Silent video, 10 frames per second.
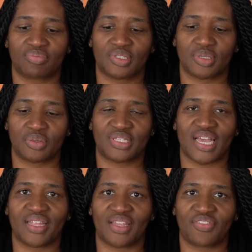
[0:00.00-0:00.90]
So
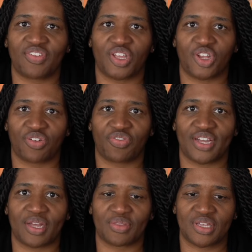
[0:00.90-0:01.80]
sad that I feel like you're going to
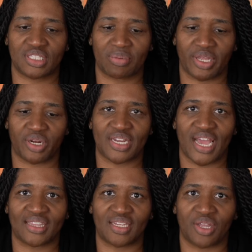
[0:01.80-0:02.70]
find out things about your
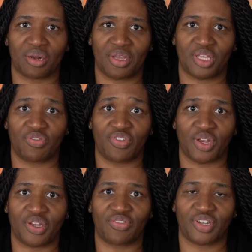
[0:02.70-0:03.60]
dad that are going to make you
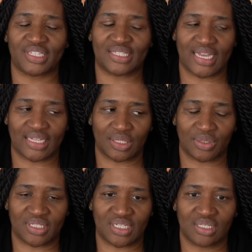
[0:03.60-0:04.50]
very, very sad,
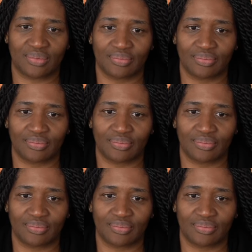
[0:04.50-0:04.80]
Lucy.